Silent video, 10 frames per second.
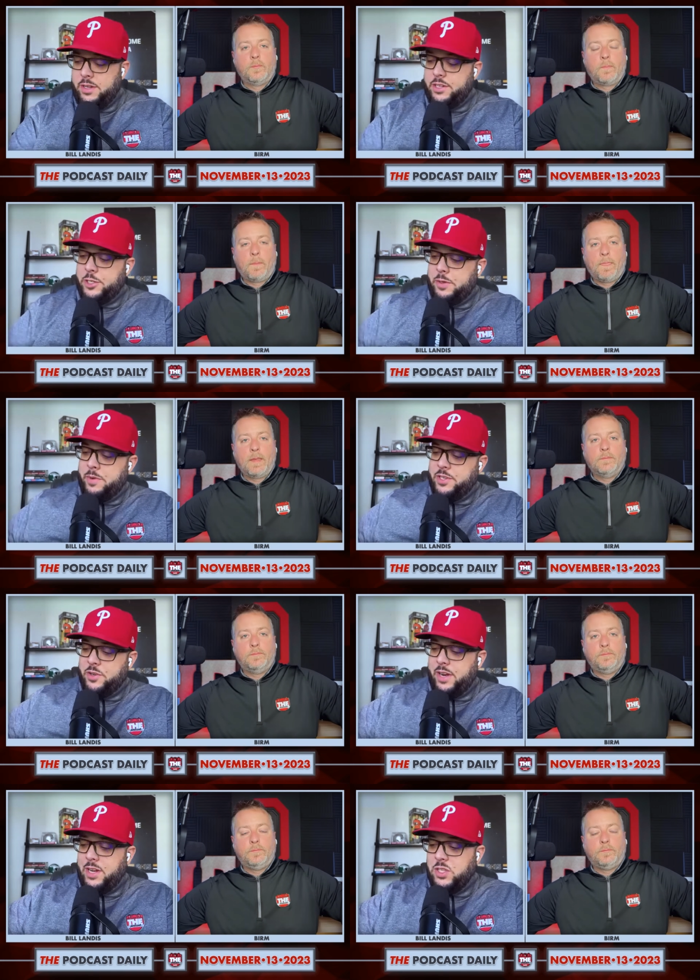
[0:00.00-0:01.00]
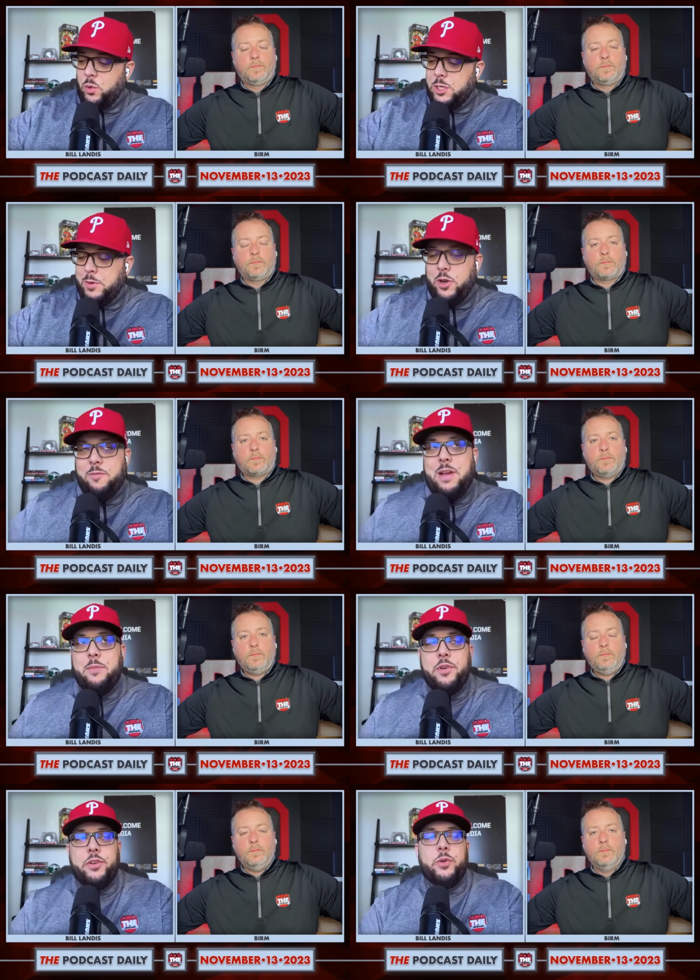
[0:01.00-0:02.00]
Speaker 1: excuse me, Minnesota got its doors blown off by
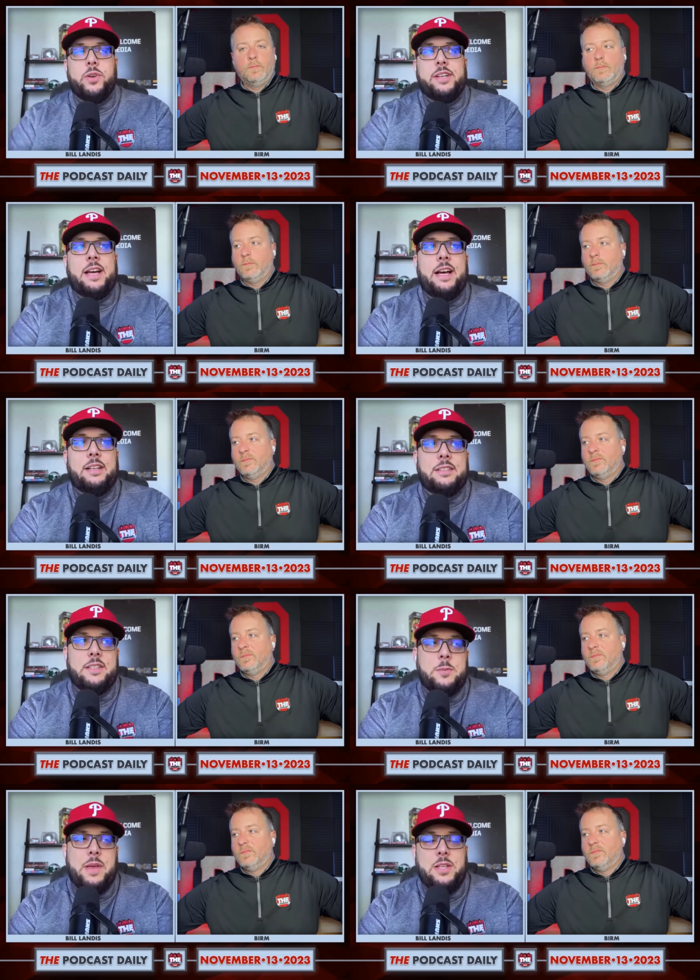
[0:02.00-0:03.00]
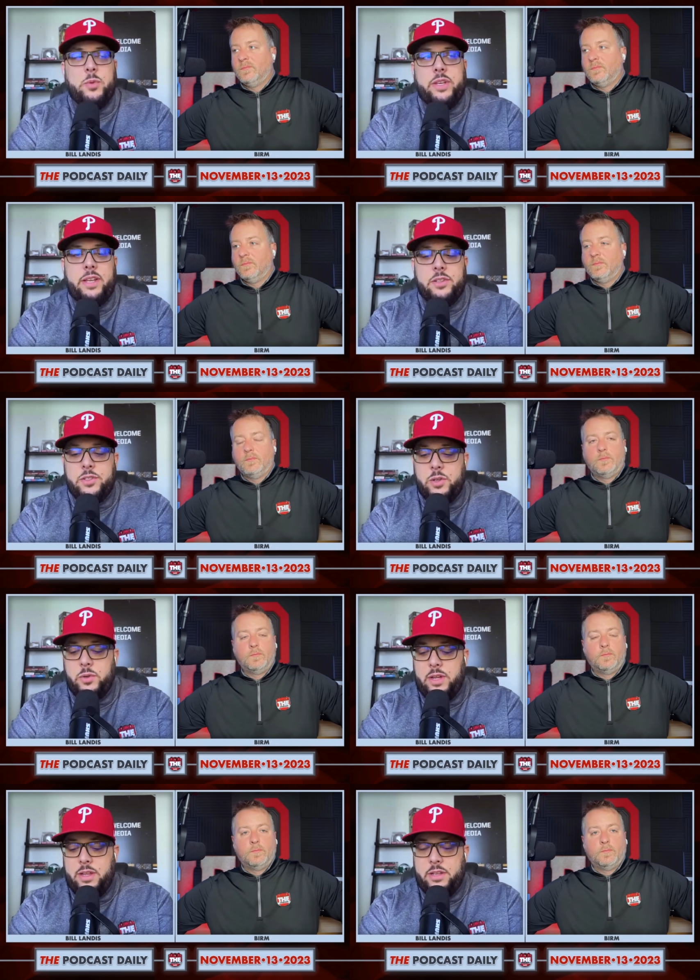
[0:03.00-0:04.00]
Purdue uh, this past weekend, so
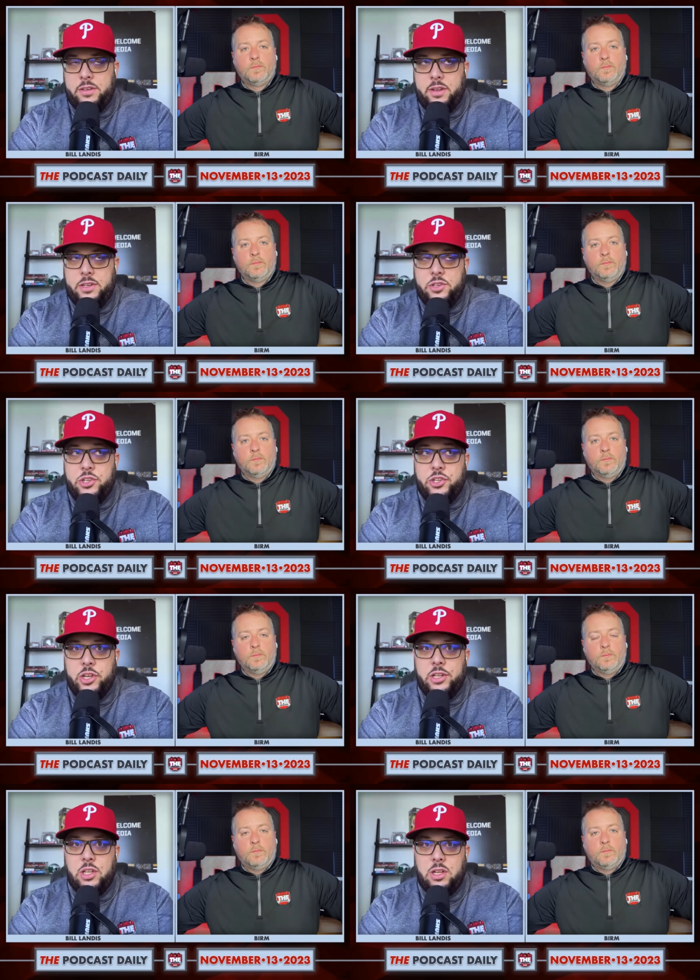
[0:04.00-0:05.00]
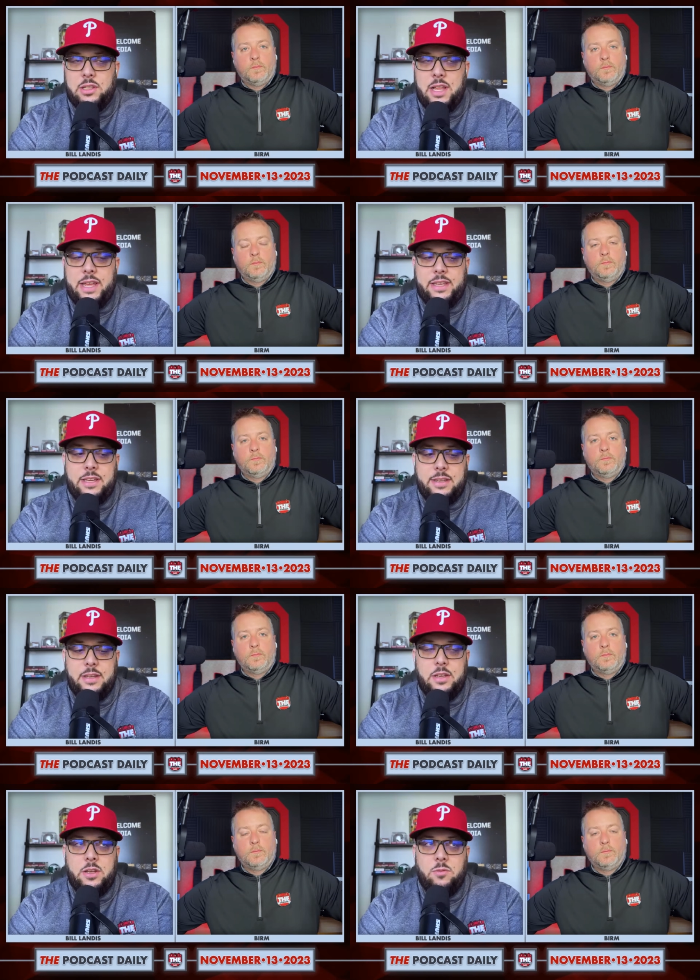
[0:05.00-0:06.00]
uh, it it should look like
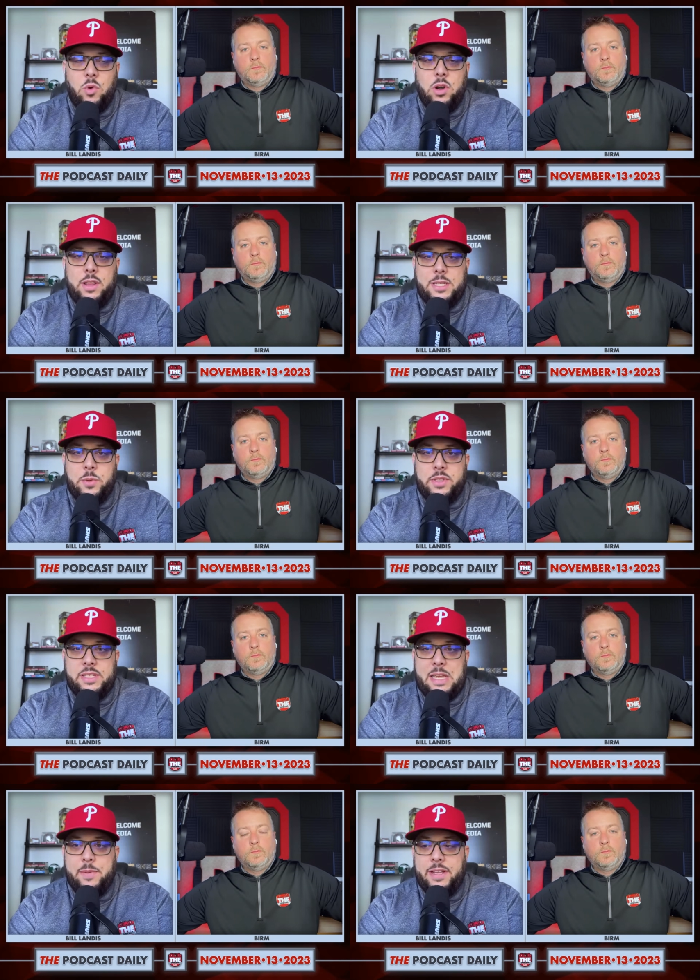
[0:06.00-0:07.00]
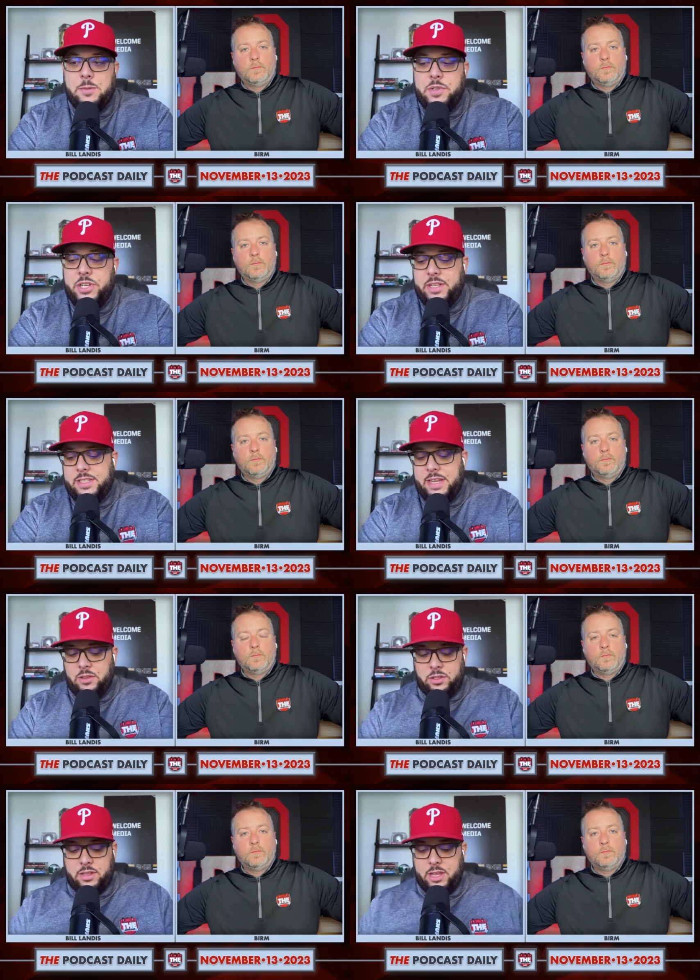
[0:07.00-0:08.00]
more or less what this game against Michigan State
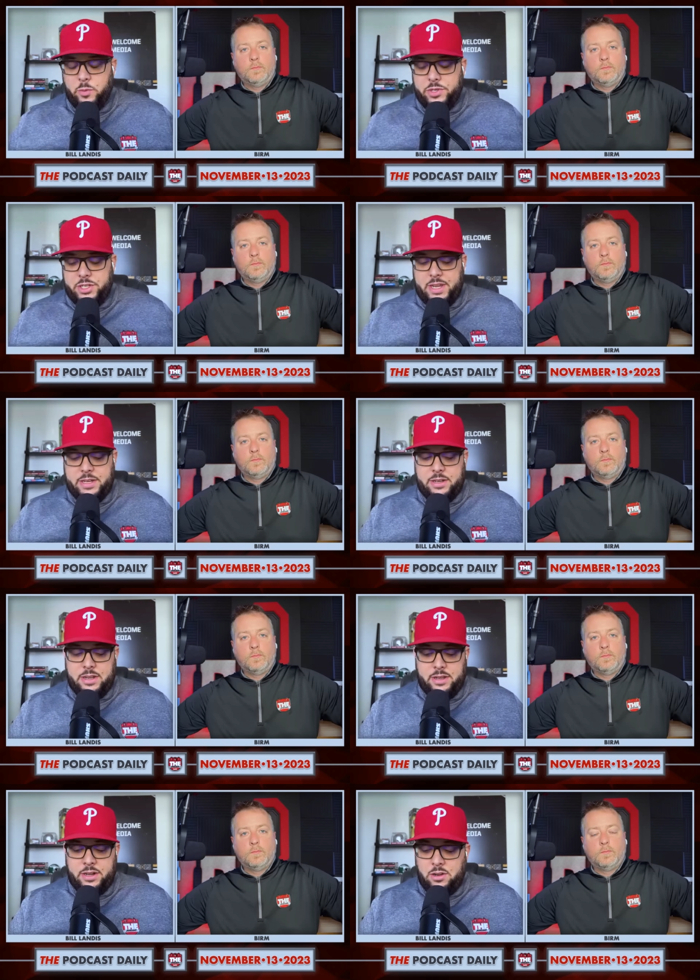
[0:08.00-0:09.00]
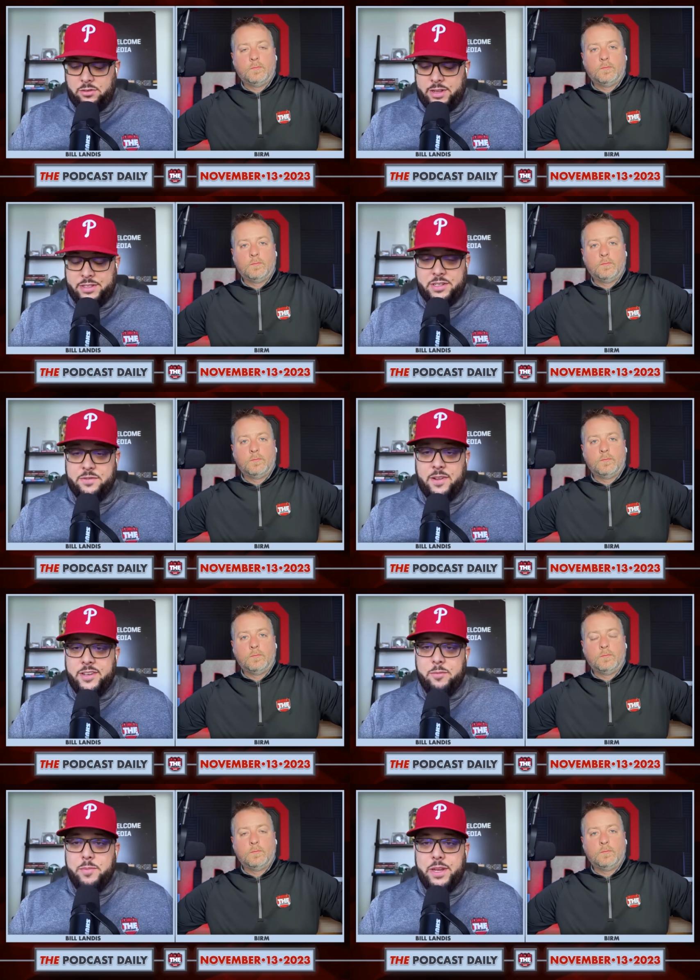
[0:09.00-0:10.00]
looked like. Which again, uh, you know, it's just fun to
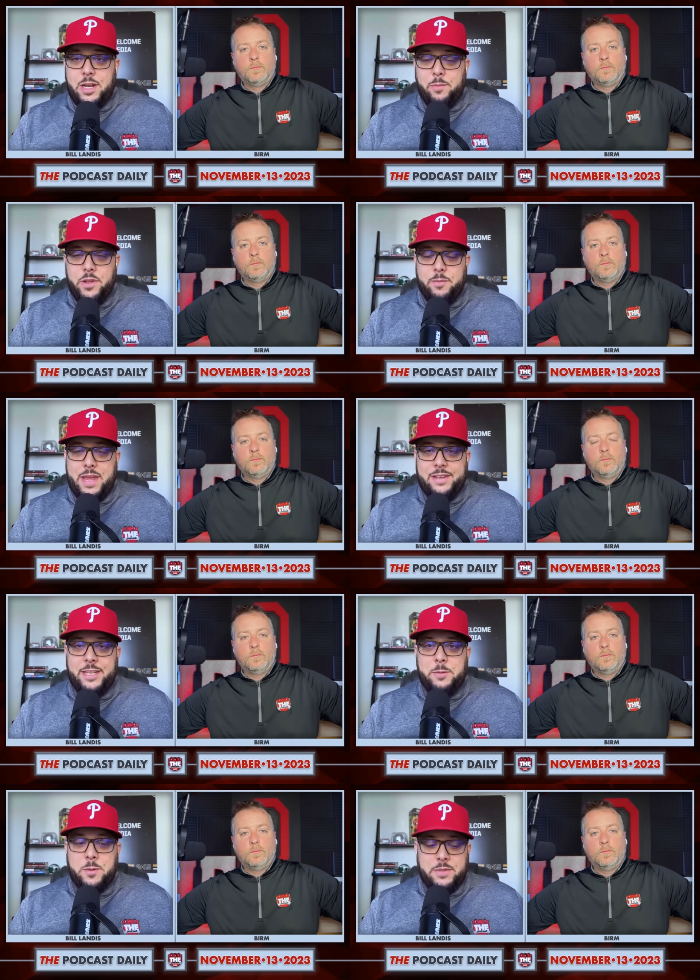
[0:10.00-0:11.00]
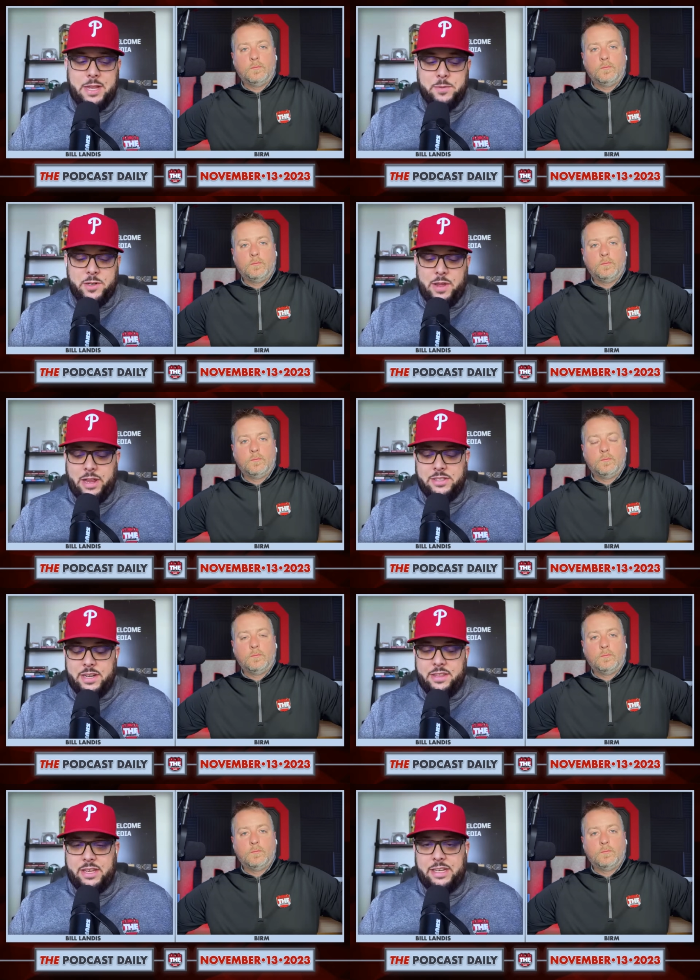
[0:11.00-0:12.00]
beat up a bad team sometimes. And Ohio State, I
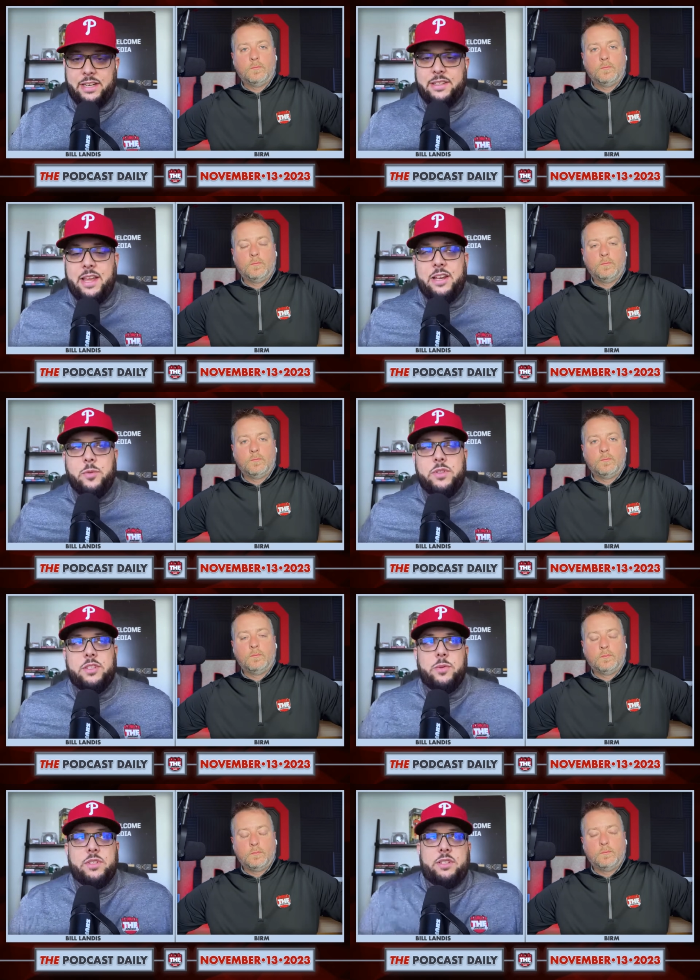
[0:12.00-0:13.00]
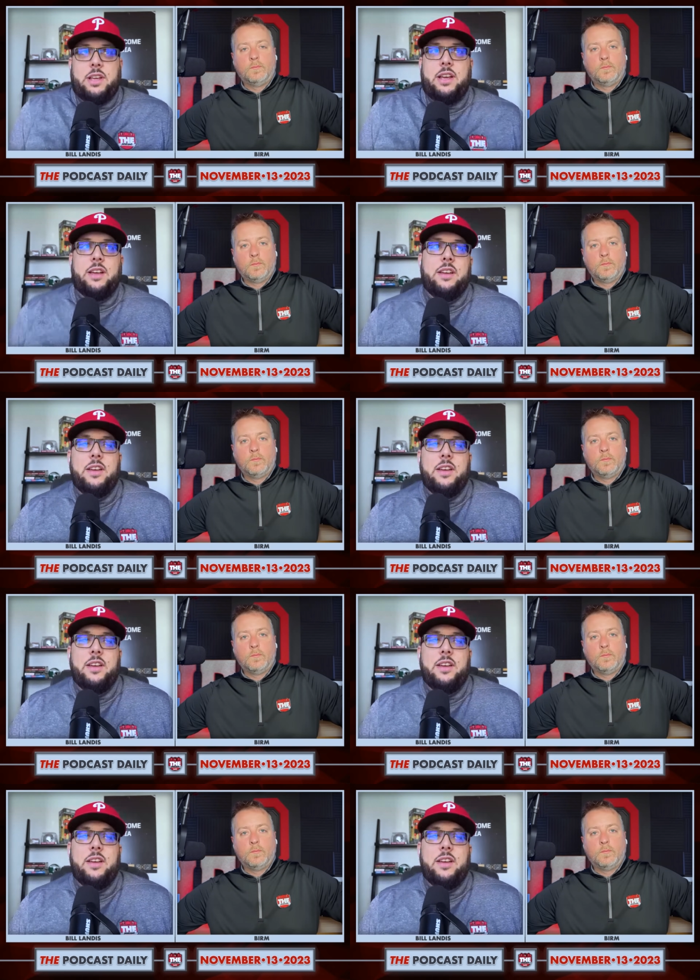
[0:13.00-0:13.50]
think, needed that, and it was it was uh,